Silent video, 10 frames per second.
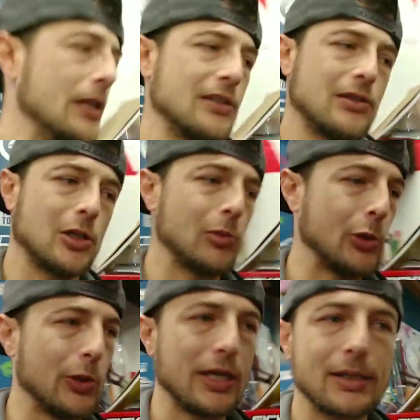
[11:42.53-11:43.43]
It's a
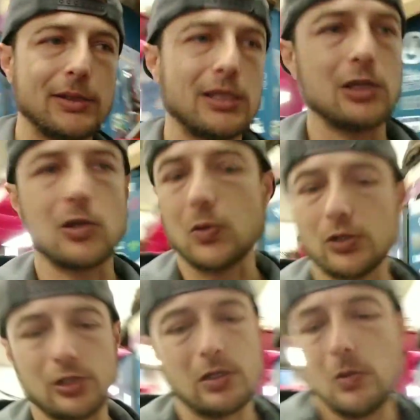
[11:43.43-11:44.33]
turbo legacy. Of
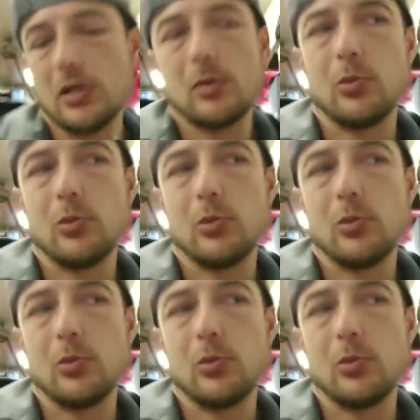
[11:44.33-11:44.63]
course, you're going to want to